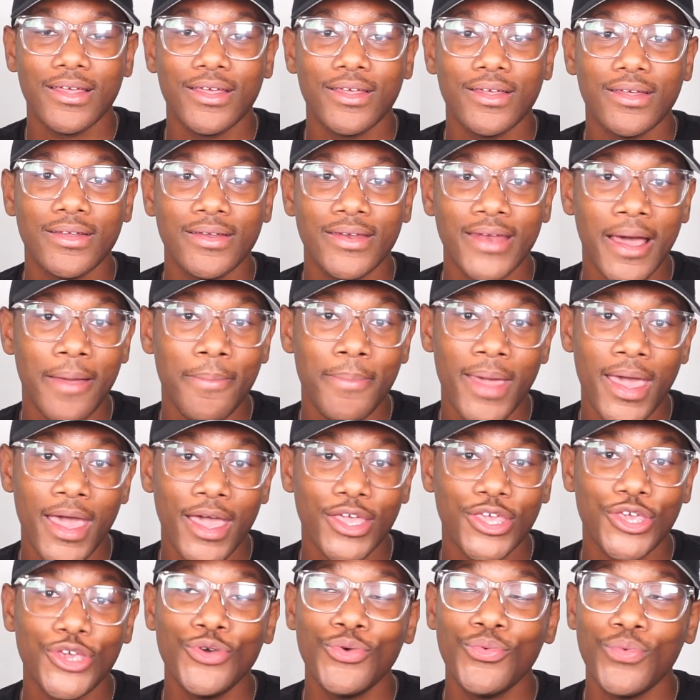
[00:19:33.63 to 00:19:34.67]

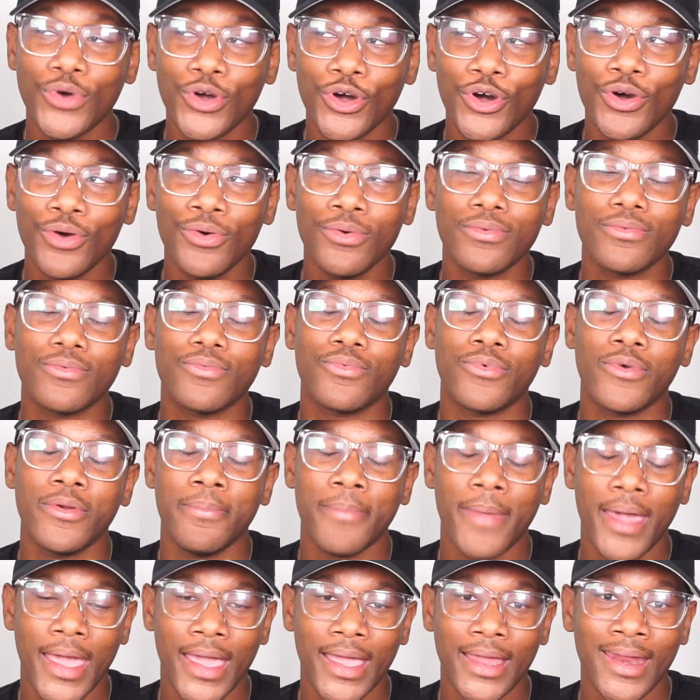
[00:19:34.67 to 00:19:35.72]
Nutmeg, you will
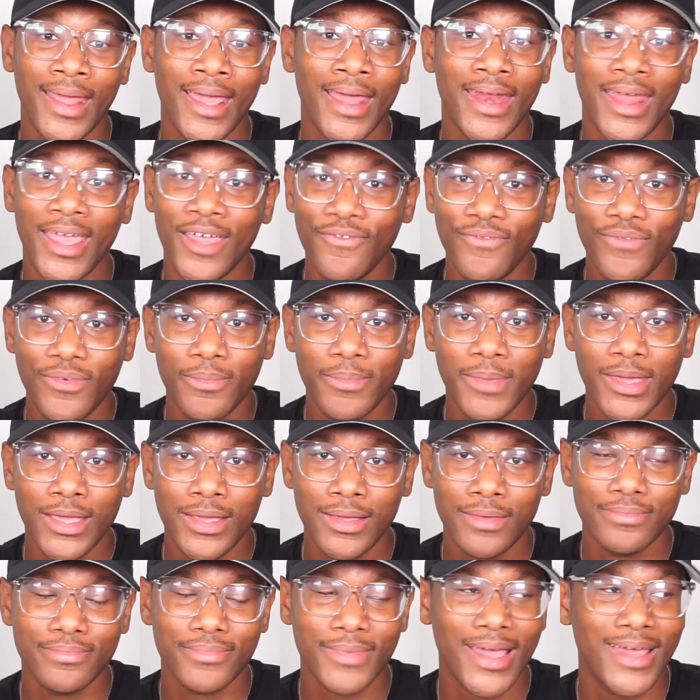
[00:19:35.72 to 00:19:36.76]
remain in
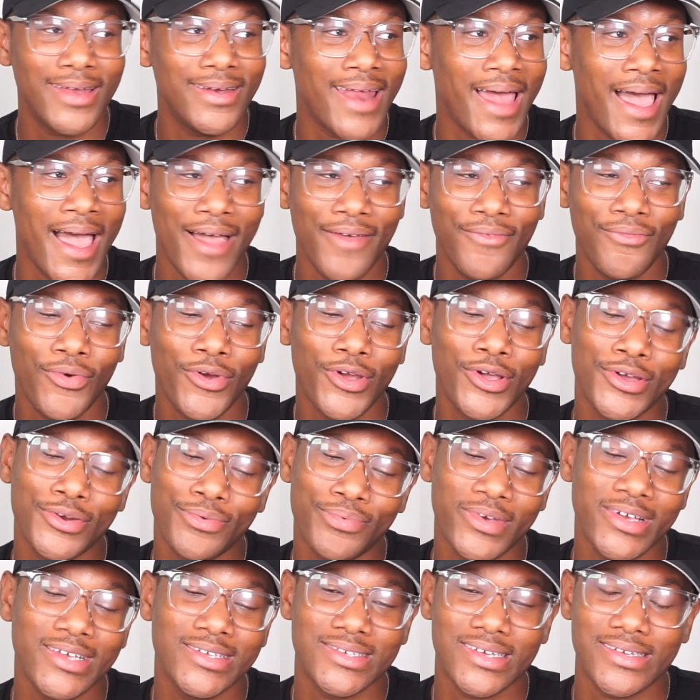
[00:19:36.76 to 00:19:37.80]
infamy and not for good
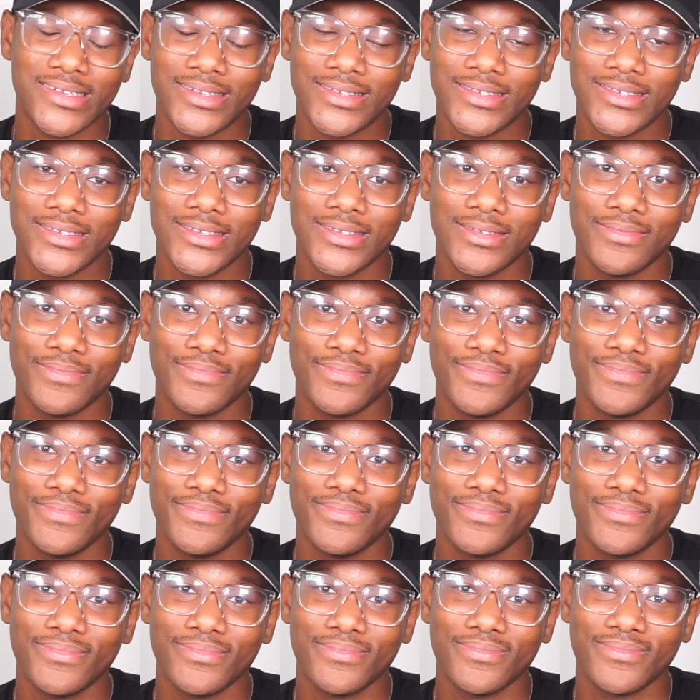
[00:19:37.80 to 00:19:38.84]
reasons.
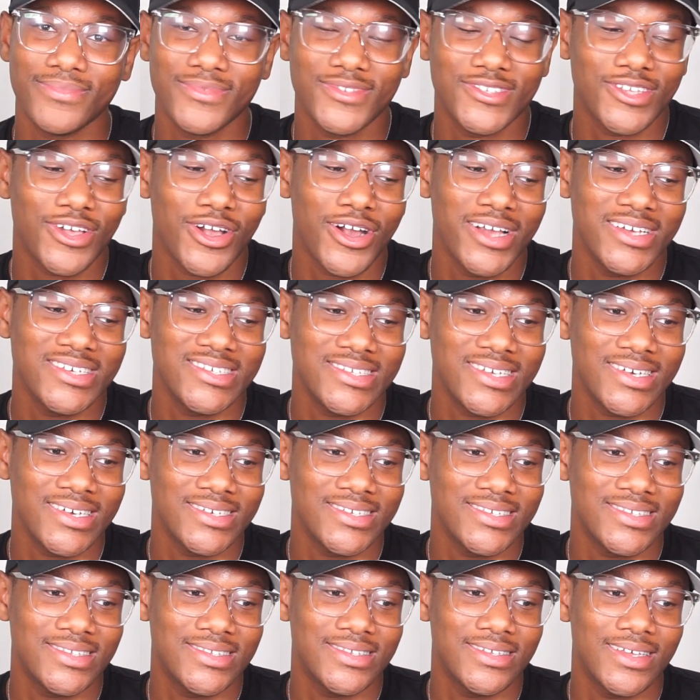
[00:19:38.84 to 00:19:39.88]
Sorry,
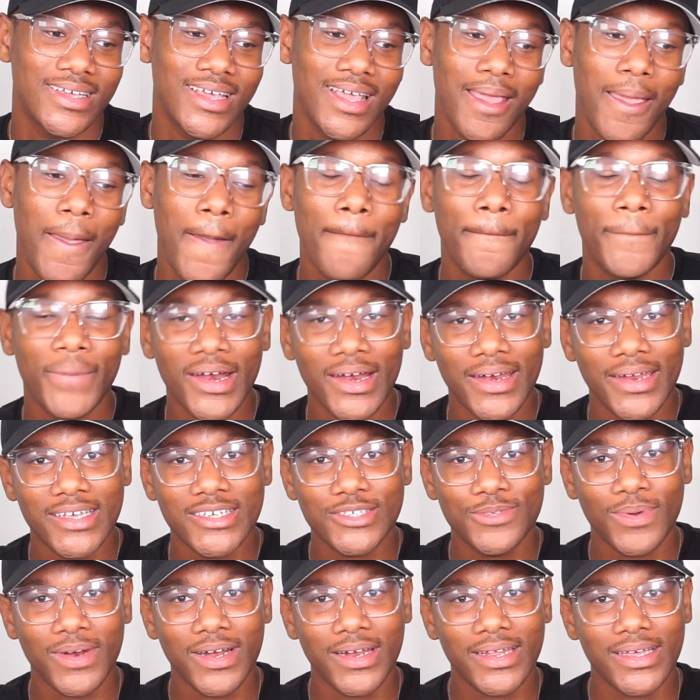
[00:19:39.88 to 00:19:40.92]
sis. But it is
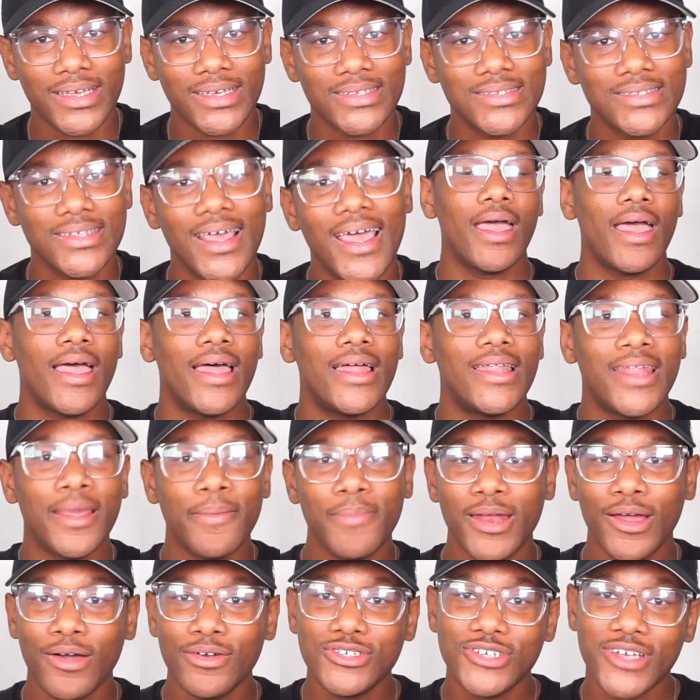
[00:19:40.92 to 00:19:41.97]
what it is. Let me
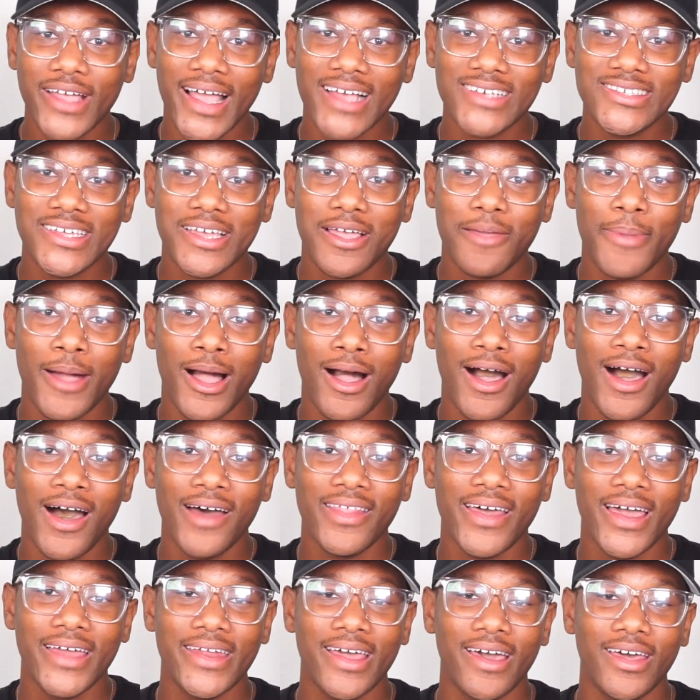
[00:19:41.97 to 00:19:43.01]
know what you guys think about all
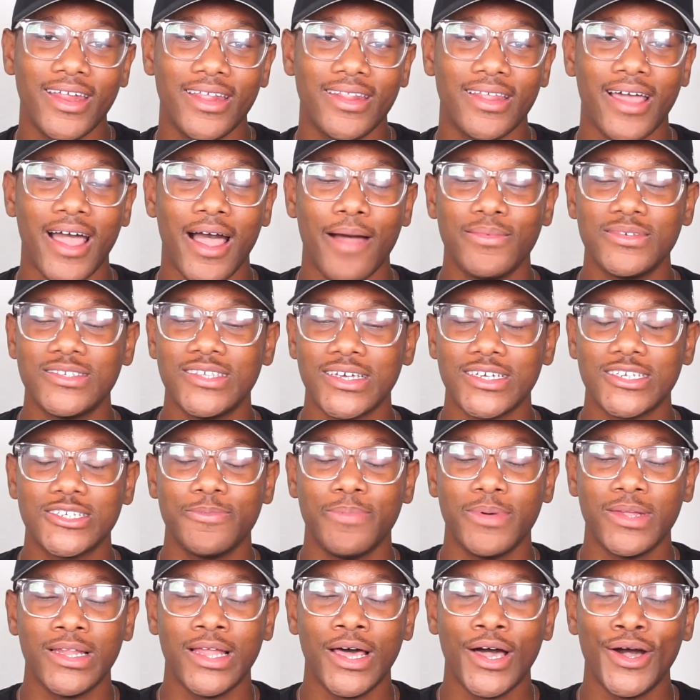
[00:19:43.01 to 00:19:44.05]
that down in the comment section
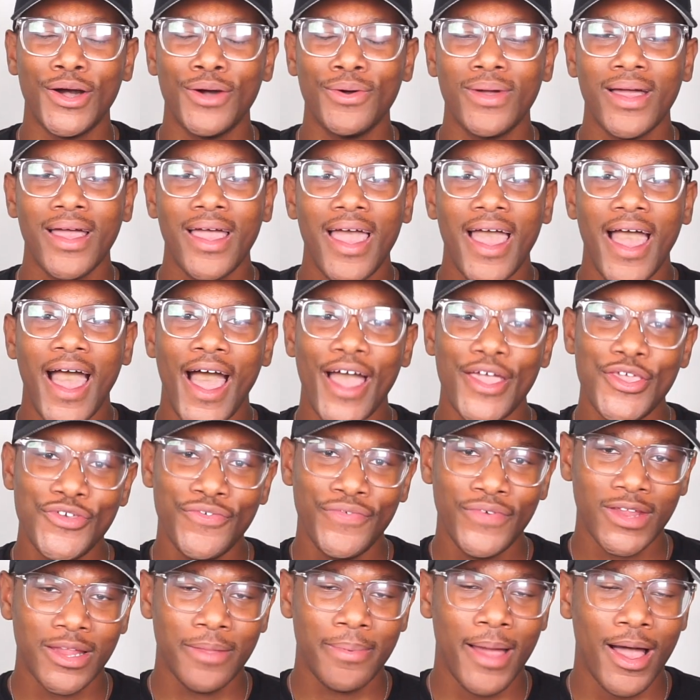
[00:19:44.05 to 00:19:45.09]
below. How you
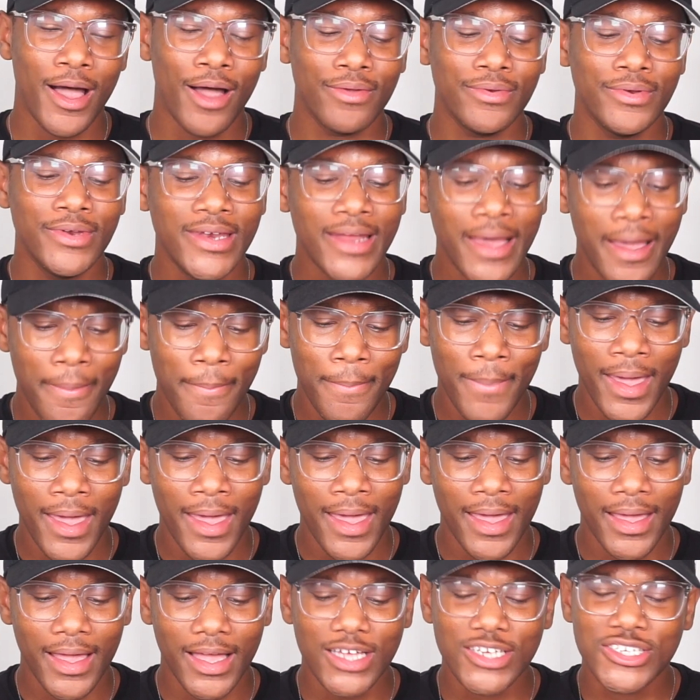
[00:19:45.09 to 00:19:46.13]
feel about
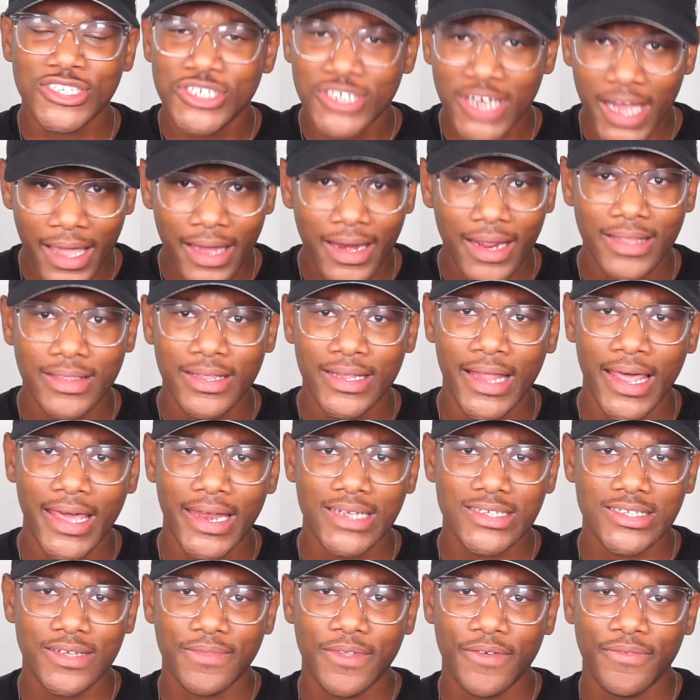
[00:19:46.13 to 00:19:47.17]
Nutmeg shading the
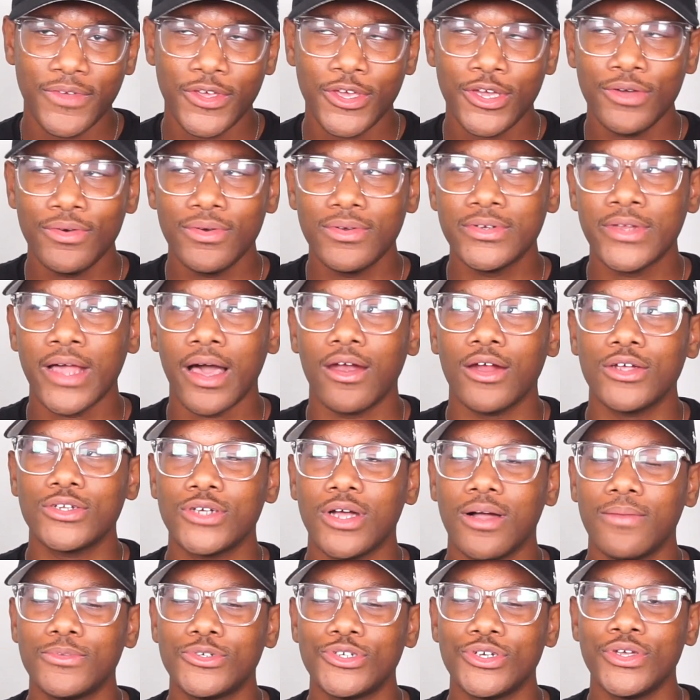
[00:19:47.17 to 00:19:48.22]
ladies of The View. Donald
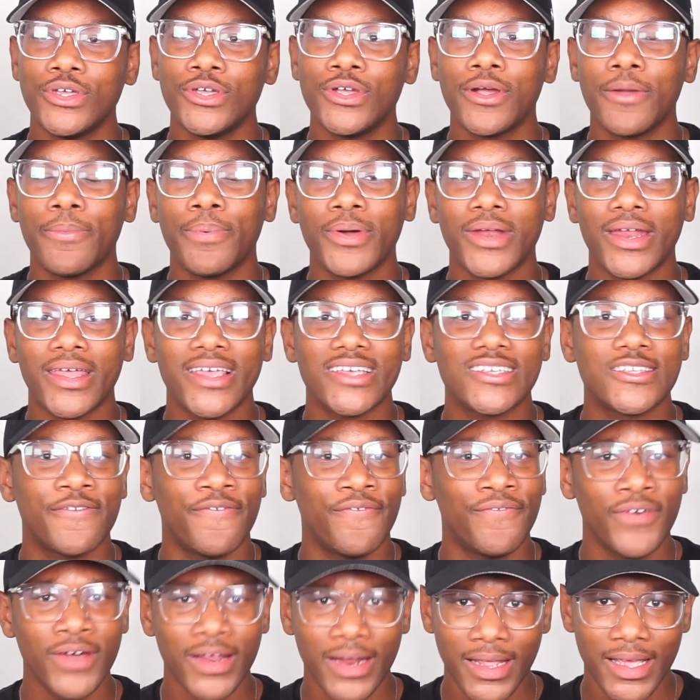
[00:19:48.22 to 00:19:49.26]
Trump Jr. putting his
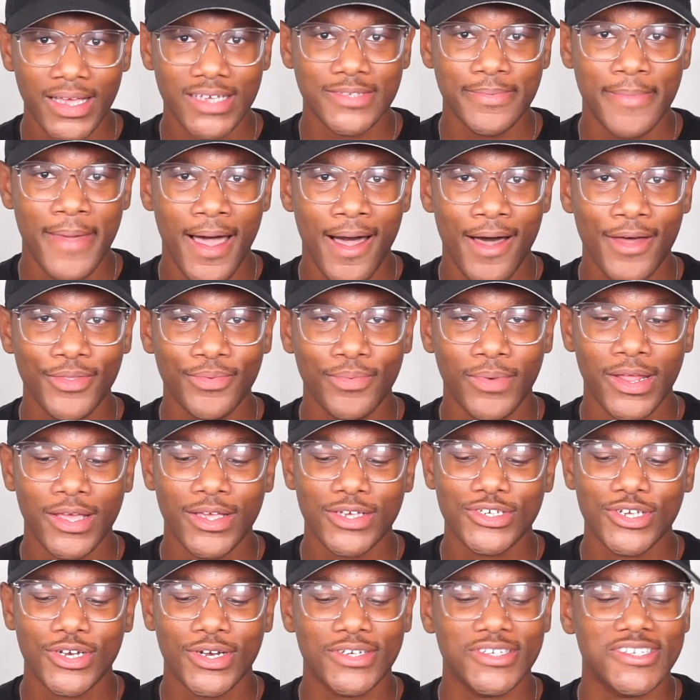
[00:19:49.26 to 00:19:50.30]
foot in his mouth when he
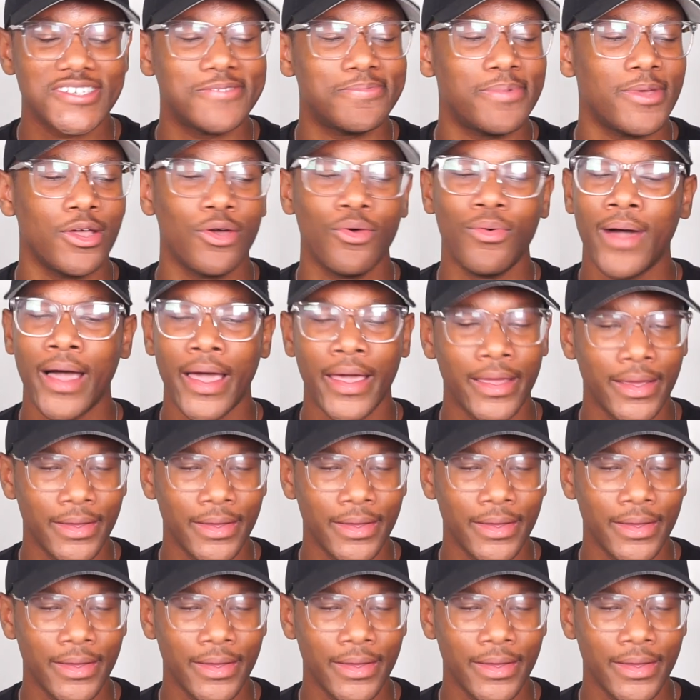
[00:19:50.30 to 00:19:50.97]
should have just been quiet.